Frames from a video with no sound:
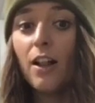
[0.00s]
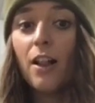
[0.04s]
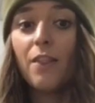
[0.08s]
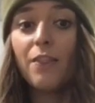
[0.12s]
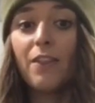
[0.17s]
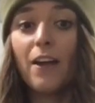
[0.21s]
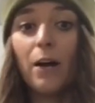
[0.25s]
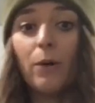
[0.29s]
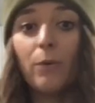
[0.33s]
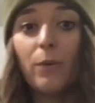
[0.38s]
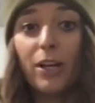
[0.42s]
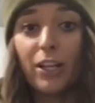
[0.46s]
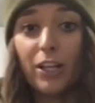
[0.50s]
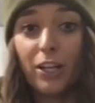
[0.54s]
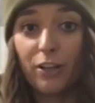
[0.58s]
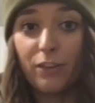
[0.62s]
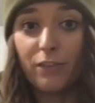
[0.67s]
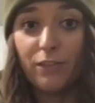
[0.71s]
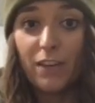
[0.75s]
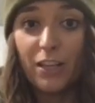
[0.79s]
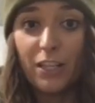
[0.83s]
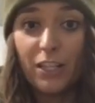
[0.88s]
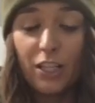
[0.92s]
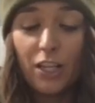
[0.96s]
That way
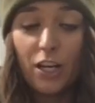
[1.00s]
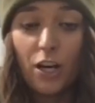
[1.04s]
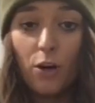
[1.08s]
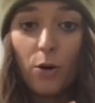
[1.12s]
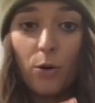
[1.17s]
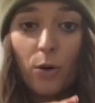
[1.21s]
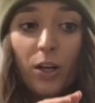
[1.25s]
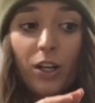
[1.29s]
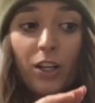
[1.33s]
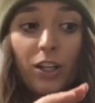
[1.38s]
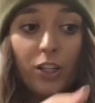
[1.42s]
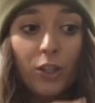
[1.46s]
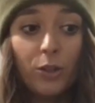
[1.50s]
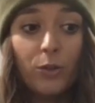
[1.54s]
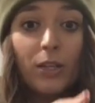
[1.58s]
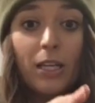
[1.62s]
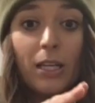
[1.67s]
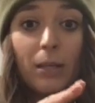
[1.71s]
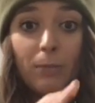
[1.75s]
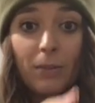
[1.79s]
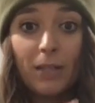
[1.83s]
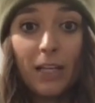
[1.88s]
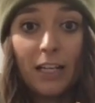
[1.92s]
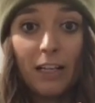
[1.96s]
you
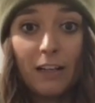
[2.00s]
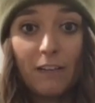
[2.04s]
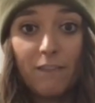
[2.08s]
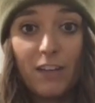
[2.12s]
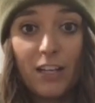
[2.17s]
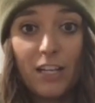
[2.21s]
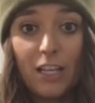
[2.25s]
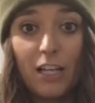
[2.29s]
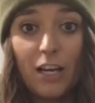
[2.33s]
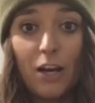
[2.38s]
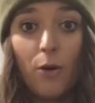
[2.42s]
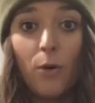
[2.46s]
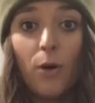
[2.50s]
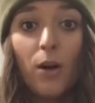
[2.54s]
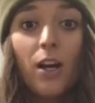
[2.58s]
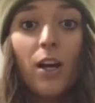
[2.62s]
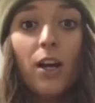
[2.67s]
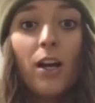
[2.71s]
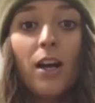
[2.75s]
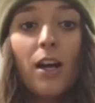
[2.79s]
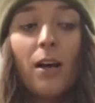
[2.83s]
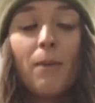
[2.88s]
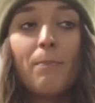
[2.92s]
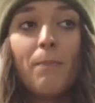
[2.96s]
keep getting video.
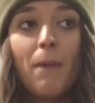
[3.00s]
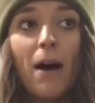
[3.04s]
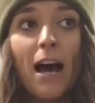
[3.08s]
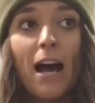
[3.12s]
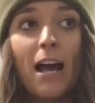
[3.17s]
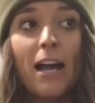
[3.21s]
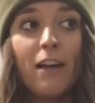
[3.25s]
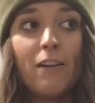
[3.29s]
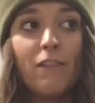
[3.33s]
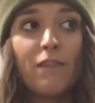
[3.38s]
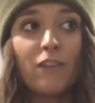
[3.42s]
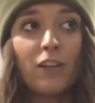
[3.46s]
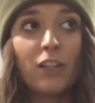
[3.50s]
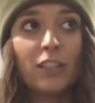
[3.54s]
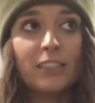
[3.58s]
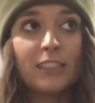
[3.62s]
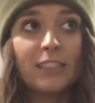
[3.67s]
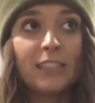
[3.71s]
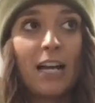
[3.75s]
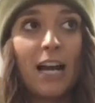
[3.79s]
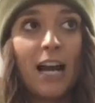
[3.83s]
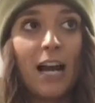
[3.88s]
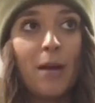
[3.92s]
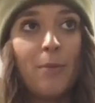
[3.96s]
My
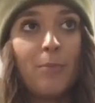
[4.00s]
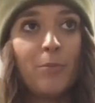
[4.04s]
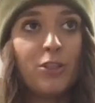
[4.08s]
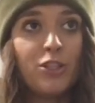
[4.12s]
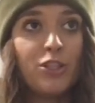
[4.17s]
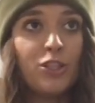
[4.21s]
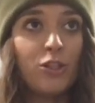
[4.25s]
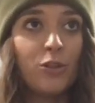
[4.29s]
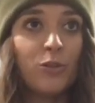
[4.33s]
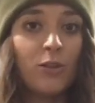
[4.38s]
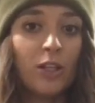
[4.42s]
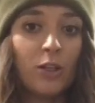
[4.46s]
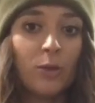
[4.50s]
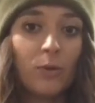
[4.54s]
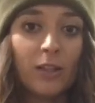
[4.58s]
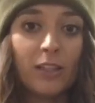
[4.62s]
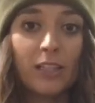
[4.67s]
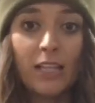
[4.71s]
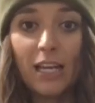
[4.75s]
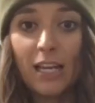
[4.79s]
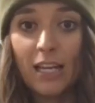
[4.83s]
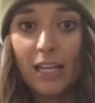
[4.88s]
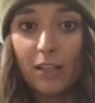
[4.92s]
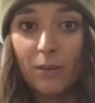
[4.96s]
first time shooting with
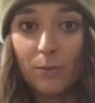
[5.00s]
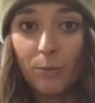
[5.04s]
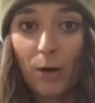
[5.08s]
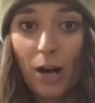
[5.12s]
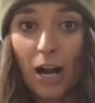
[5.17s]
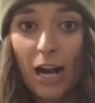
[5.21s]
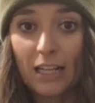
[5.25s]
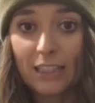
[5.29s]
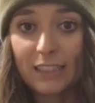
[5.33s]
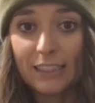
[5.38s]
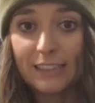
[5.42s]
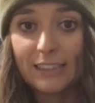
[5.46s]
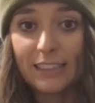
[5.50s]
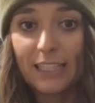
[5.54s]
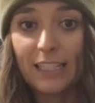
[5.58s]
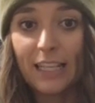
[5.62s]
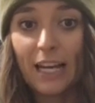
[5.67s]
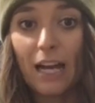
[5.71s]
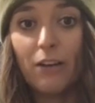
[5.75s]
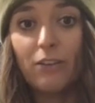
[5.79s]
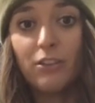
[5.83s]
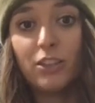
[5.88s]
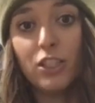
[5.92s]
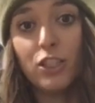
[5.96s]
it and practicing,
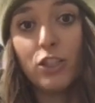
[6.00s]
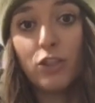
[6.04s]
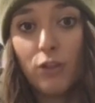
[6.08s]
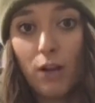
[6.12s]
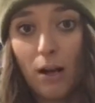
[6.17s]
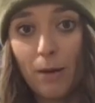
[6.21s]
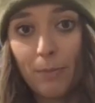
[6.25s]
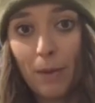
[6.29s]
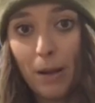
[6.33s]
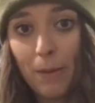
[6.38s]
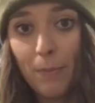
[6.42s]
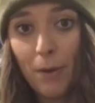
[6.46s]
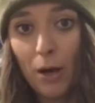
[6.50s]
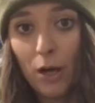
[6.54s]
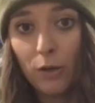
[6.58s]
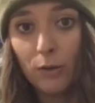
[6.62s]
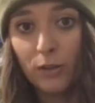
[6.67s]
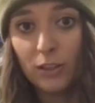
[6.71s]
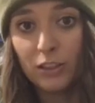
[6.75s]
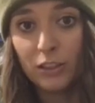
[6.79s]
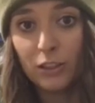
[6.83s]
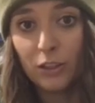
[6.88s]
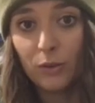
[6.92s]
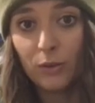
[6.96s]
I would just drop my bow
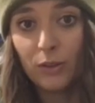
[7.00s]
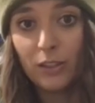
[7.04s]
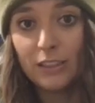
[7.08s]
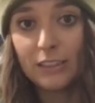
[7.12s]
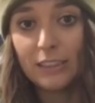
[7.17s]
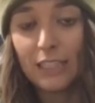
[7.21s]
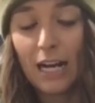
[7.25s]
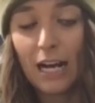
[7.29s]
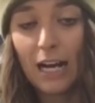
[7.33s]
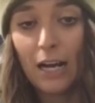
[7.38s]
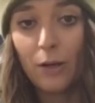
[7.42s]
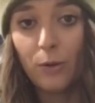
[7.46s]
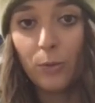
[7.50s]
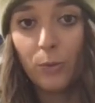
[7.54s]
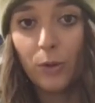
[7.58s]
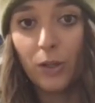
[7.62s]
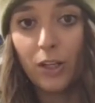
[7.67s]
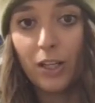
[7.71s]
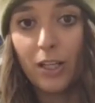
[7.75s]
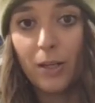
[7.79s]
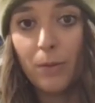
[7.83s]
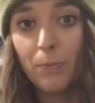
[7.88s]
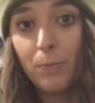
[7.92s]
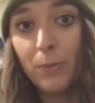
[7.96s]
as soon as I
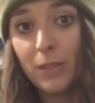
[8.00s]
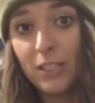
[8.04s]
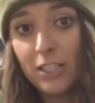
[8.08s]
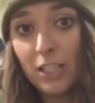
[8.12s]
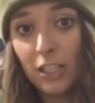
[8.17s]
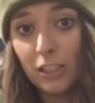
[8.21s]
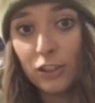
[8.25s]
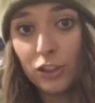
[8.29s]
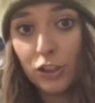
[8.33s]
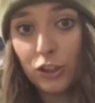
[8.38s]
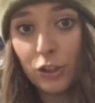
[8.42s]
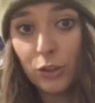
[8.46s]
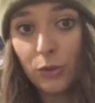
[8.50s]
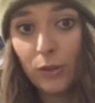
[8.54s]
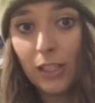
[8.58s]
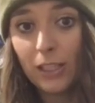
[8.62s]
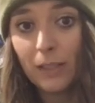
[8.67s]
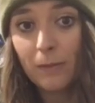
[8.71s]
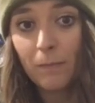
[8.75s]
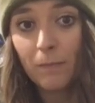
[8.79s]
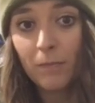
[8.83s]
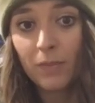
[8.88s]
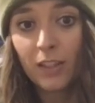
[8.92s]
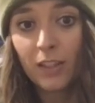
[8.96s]
would be done shooting.